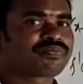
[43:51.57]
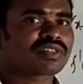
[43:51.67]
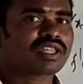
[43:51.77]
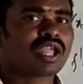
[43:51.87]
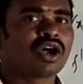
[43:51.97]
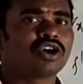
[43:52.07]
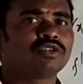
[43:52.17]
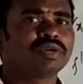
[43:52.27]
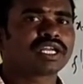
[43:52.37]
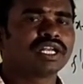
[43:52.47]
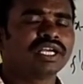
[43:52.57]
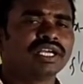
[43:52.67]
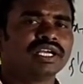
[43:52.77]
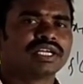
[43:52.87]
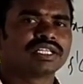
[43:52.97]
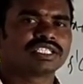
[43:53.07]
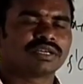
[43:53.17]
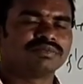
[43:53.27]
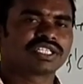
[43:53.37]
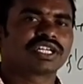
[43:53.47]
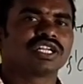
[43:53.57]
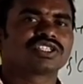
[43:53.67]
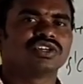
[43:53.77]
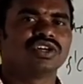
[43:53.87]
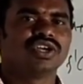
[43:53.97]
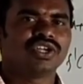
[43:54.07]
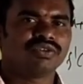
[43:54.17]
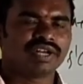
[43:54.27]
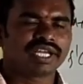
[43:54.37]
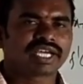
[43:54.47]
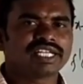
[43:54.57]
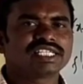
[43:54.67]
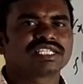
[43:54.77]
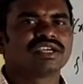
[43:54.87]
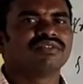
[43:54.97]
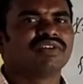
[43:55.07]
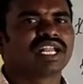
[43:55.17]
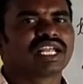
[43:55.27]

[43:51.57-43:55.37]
automatically the subject also you will increase very